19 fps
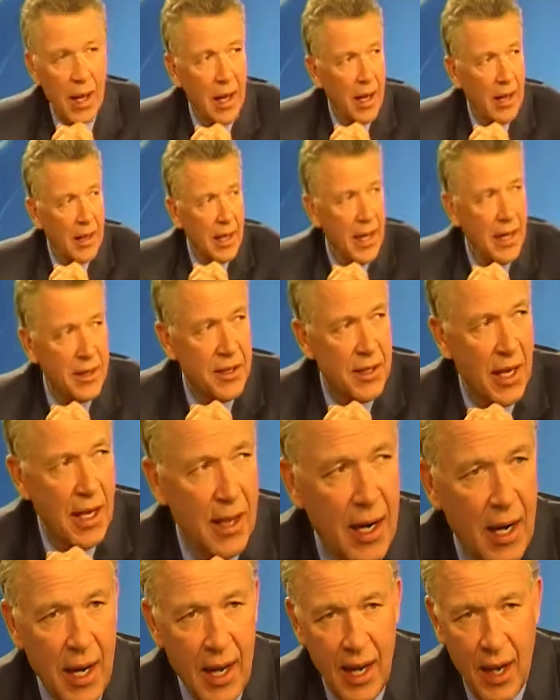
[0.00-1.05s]
say that I had
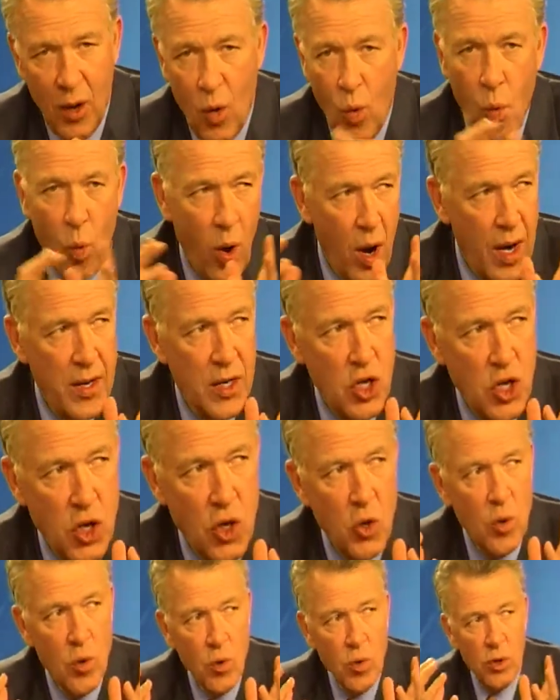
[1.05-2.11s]
one huge
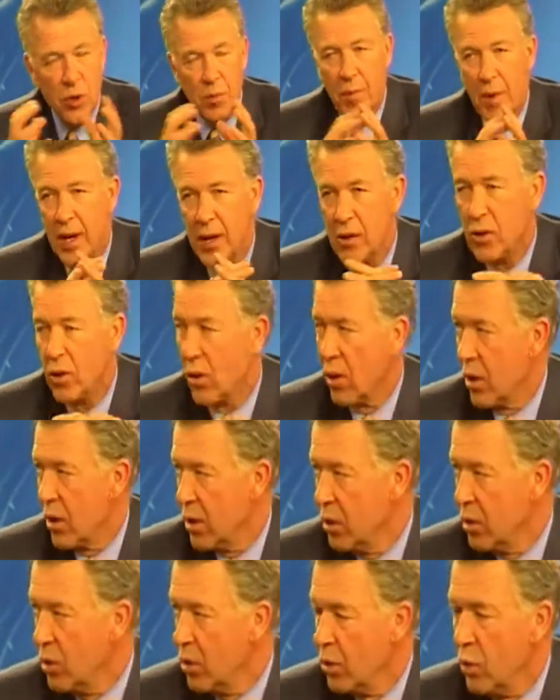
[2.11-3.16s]
mentor
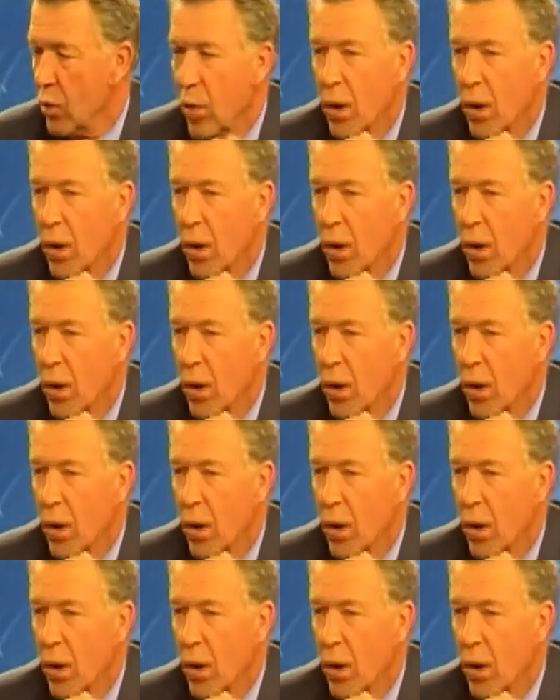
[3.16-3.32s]
who